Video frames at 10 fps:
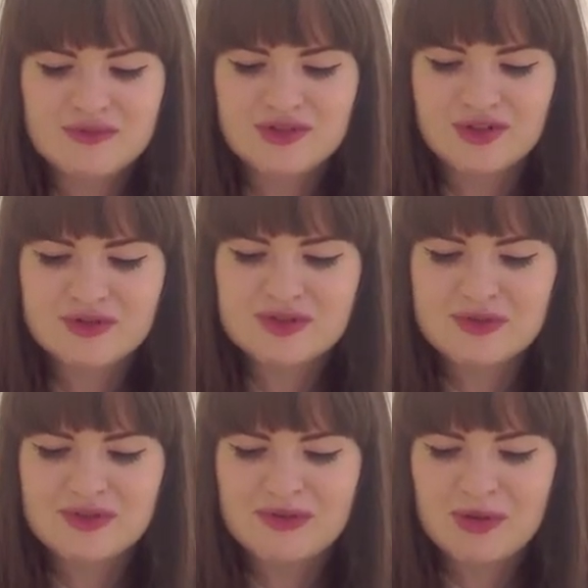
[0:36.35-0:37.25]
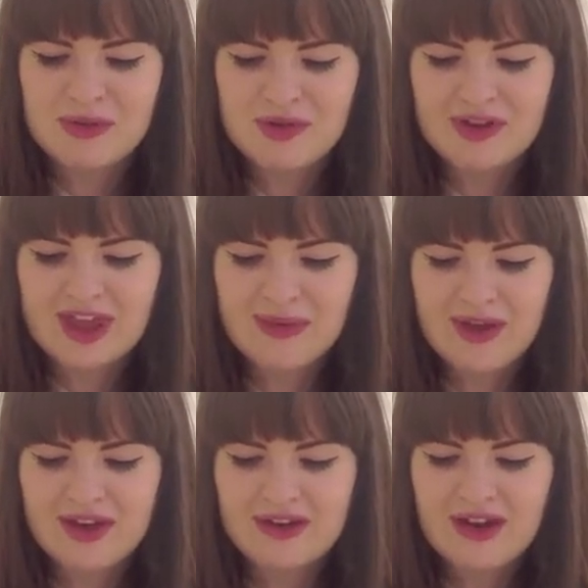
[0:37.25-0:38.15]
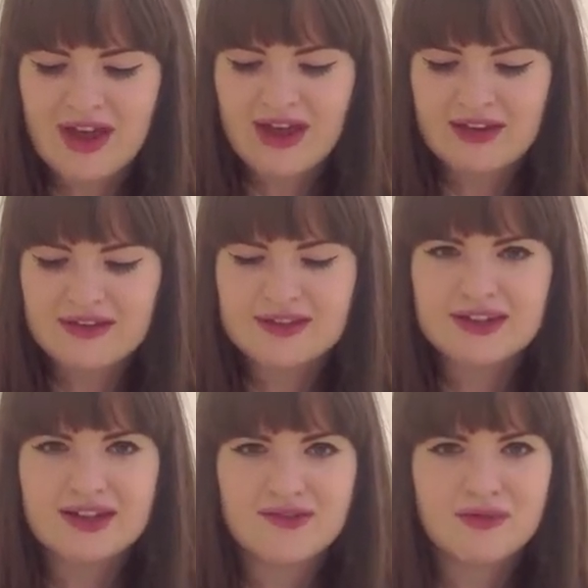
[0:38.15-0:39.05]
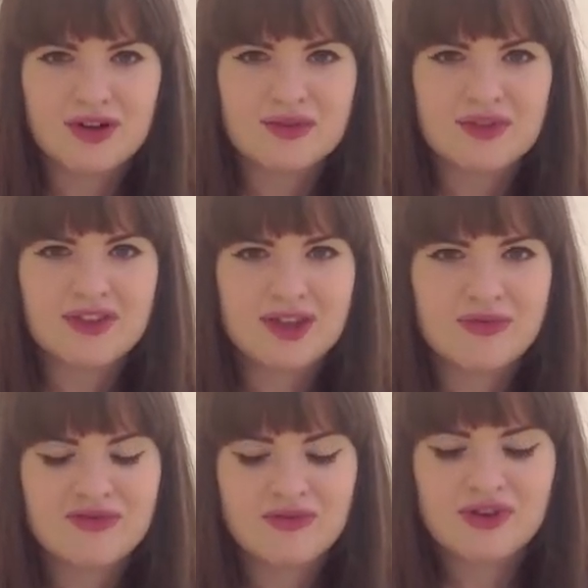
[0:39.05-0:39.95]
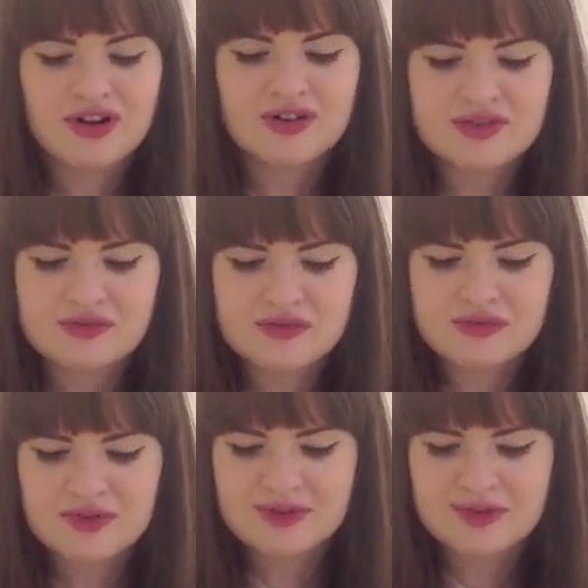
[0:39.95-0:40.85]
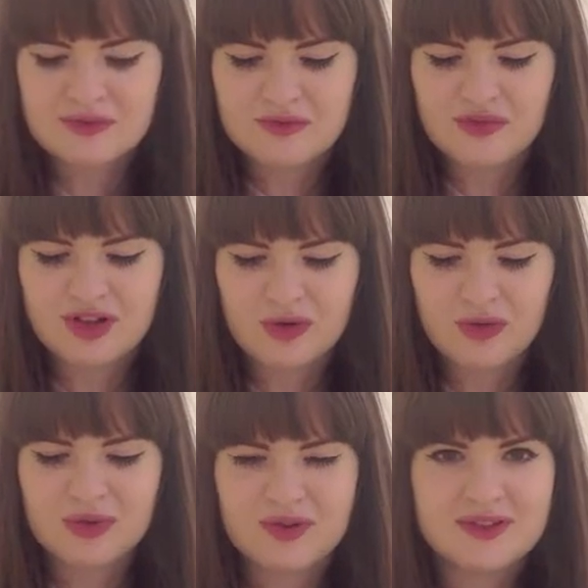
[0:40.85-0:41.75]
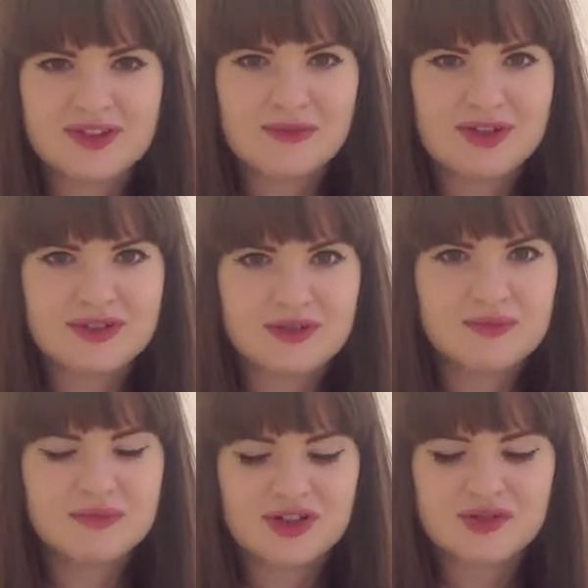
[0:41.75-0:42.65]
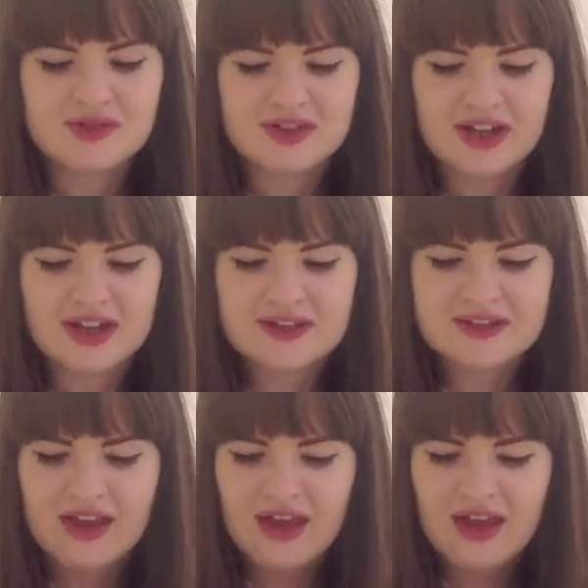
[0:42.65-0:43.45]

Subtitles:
George was one of the people who came in, and he'd never worked with clay before, so he was really open to the medium, which was really nice.